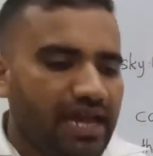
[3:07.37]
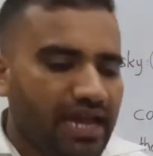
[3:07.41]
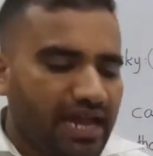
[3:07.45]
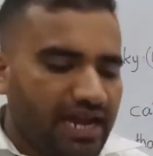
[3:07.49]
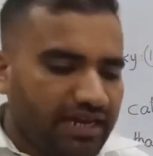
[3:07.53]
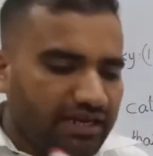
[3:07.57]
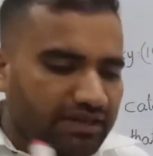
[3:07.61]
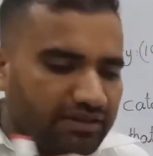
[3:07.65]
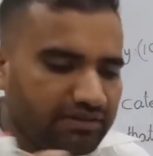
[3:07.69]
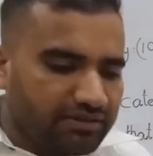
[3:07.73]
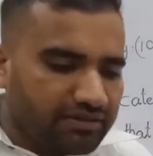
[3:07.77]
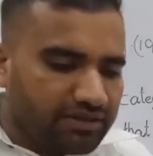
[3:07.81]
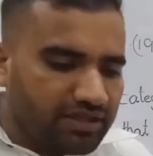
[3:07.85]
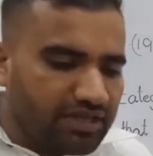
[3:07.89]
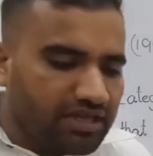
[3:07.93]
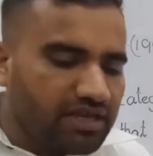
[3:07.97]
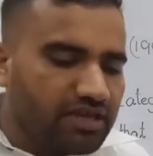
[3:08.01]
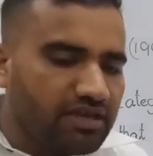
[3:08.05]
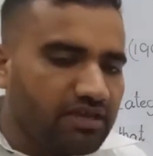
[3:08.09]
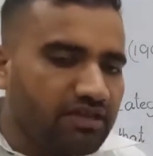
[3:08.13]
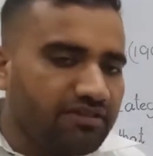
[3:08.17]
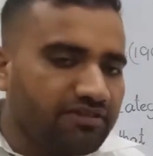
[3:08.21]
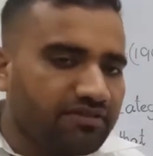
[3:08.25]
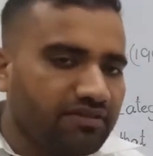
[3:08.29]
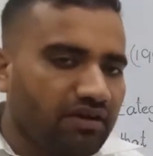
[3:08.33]
and
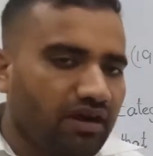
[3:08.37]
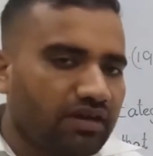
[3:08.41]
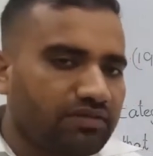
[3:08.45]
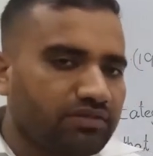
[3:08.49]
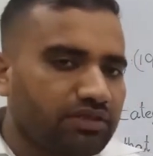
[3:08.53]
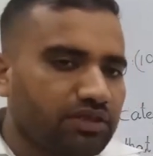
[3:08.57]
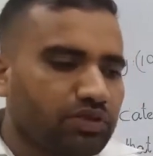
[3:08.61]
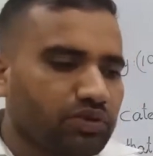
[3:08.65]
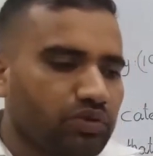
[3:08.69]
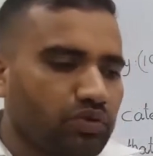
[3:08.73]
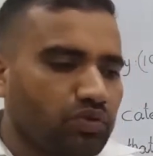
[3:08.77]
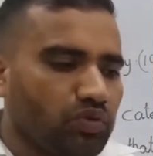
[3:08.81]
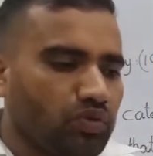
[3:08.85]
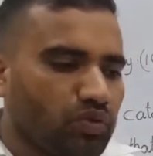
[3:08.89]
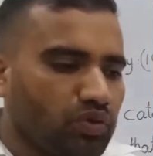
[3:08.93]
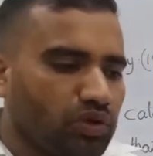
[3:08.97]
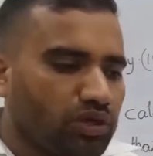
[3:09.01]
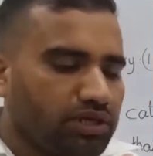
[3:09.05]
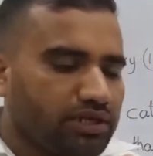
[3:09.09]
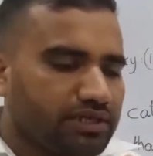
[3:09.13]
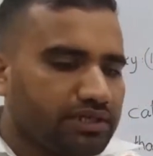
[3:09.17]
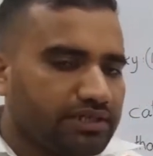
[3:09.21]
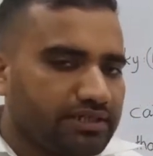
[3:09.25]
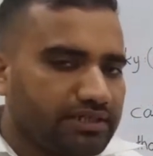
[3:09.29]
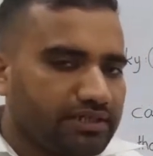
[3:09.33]
these are the two
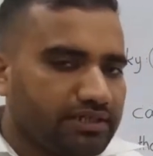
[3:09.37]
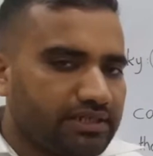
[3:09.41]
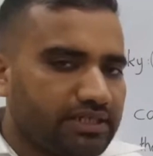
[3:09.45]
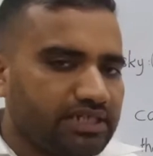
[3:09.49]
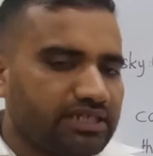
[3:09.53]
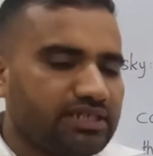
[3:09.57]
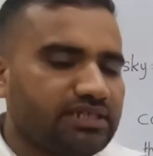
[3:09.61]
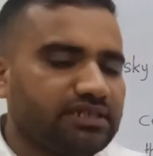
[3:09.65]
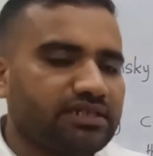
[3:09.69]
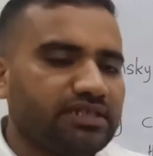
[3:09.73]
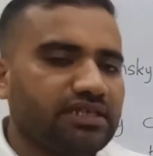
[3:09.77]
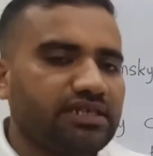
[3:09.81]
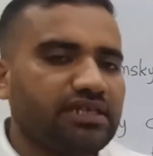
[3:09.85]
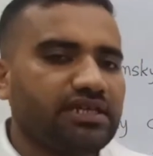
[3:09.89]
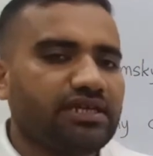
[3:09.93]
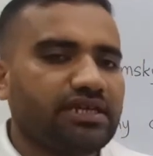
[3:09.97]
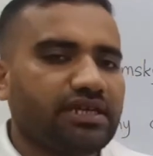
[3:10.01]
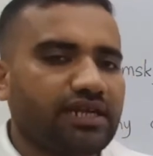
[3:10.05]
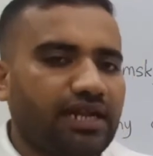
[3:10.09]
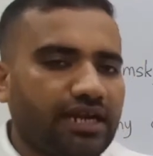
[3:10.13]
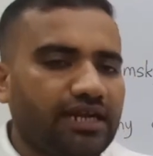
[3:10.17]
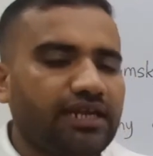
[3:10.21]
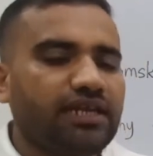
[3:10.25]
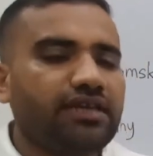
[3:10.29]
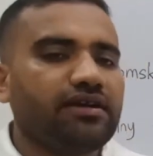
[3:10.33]
distinct
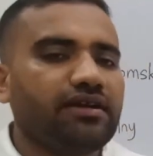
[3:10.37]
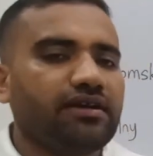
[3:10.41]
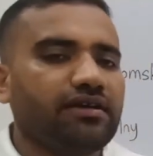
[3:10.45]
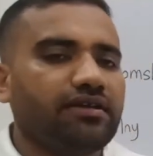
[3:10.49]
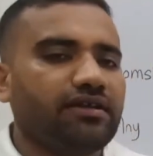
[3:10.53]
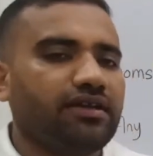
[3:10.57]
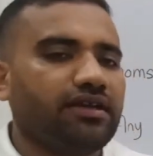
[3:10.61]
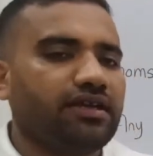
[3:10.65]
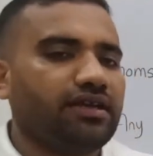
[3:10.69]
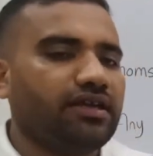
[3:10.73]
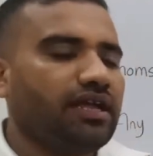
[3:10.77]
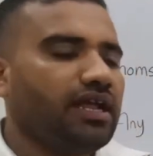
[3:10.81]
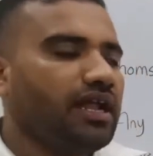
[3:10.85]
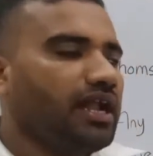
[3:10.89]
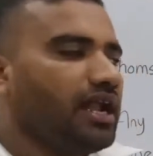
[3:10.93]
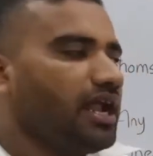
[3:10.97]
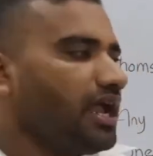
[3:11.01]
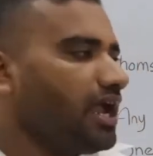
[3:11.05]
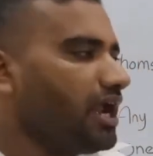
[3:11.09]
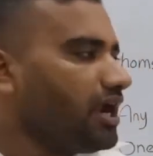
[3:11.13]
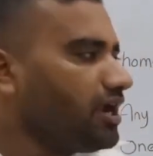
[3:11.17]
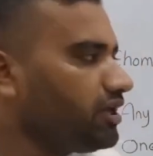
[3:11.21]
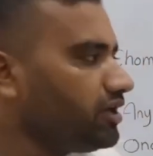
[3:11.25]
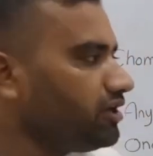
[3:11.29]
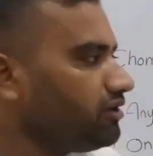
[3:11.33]
categories,
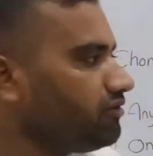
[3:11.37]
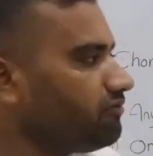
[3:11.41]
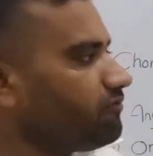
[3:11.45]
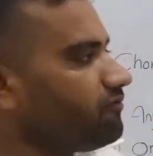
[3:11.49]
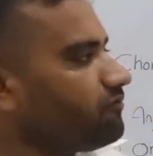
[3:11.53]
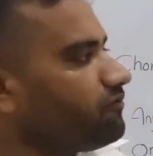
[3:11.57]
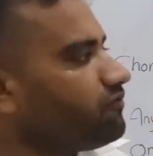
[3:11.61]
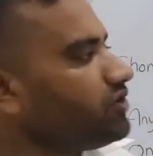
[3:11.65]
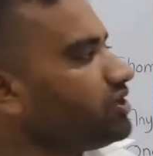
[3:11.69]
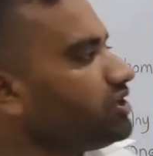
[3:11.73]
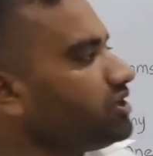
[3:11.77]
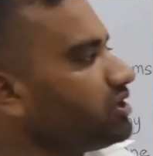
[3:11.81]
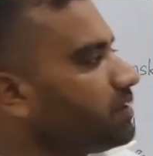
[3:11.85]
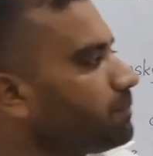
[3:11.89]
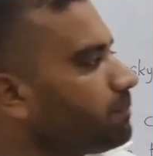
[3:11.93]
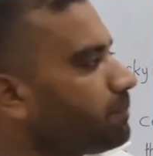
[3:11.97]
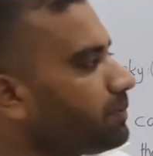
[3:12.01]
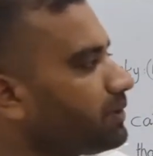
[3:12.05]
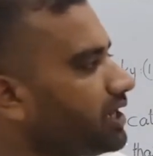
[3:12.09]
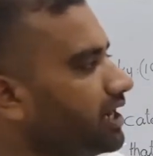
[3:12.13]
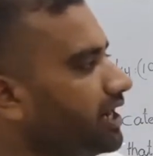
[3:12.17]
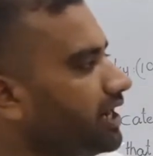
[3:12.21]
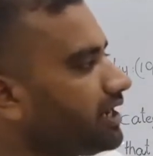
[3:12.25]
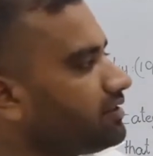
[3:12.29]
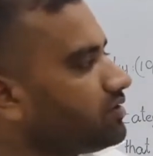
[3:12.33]
and if we
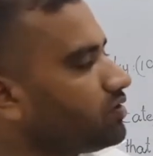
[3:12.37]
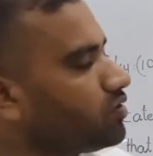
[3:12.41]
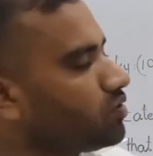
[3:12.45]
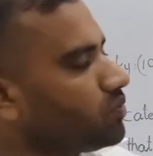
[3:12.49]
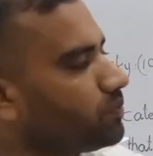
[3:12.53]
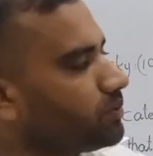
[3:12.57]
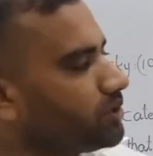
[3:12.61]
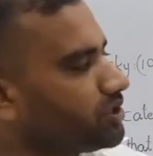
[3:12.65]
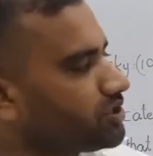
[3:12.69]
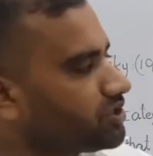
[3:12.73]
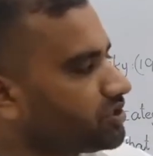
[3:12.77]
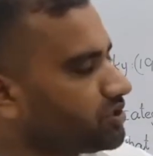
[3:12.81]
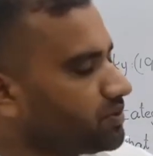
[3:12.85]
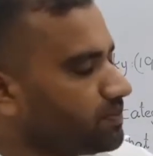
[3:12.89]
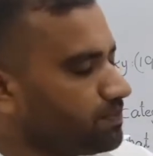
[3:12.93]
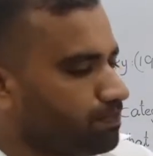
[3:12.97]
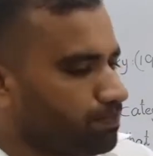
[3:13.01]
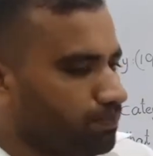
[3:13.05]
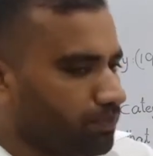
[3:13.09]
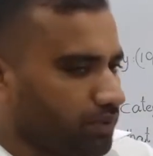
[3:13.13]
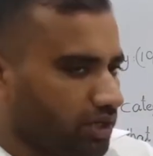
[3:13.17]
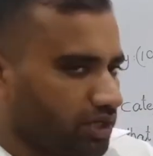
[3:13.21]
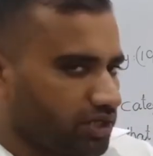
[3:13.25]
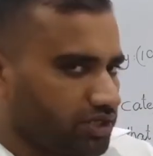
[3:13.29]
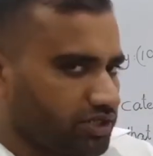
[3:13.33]
apply the
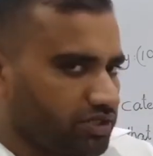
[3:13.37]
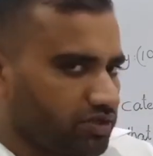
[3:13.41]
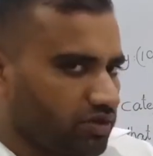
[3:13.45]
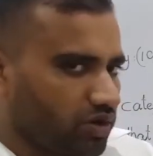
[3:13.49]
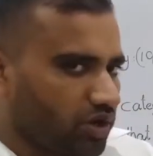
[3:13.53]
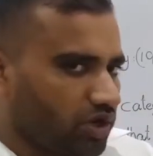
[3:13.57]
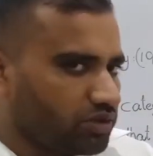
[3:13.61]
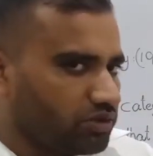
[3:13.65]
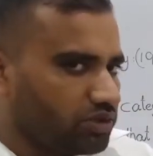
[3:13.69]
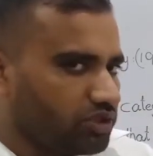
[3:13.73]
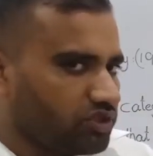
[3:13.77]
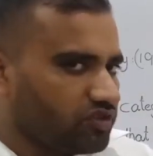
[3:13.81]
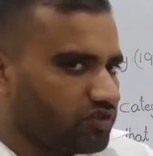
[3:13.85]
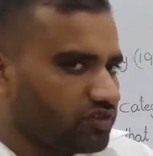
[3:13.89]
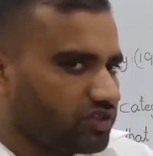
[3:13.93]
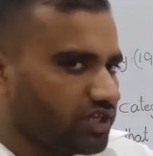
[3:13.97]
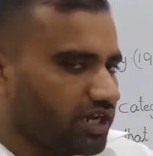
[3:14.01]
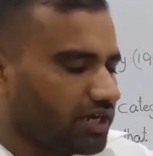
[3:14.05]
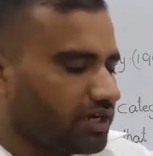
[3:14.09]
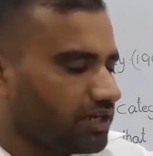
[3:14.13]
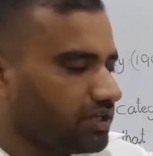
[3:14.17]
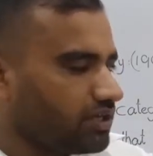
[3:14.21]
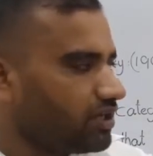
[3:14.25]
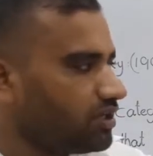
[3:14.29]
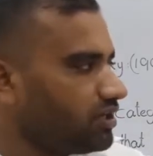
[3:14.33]
operation merge on these
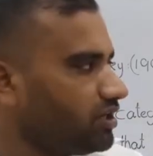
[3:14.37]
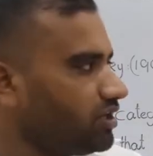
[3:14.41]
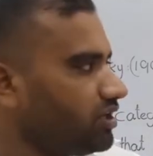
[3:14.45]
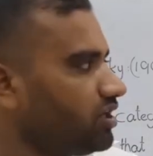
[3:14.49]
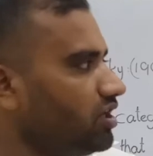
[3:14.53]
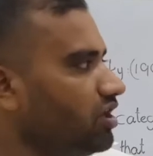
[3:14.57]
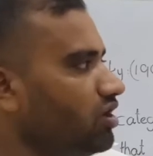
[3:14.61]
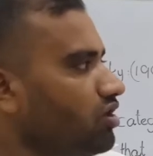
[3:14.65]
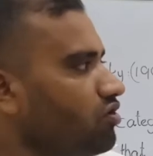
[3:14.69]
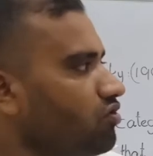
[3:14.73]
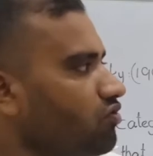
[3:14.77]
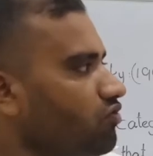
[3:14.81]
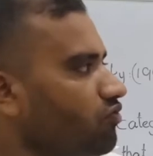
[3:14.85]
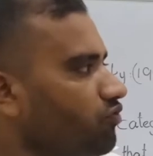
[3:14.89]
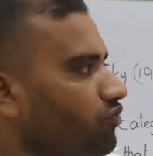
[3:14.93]
category,